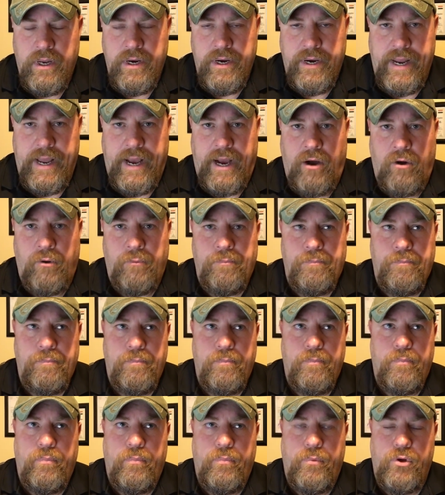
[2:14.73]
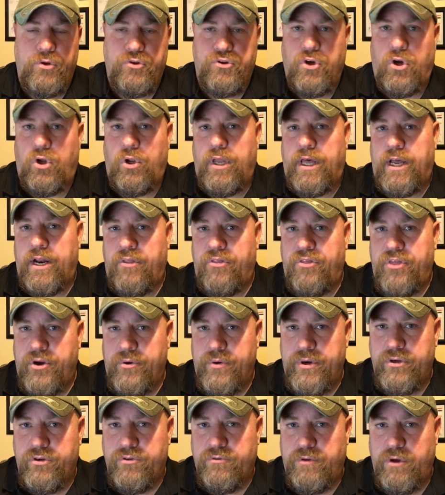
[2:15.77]
Now, there's a whole lot of
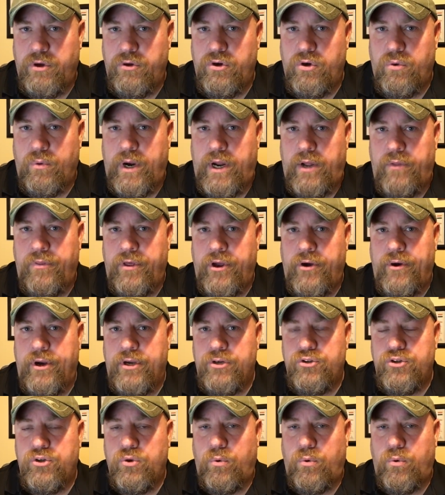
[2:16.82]
theories floating around there as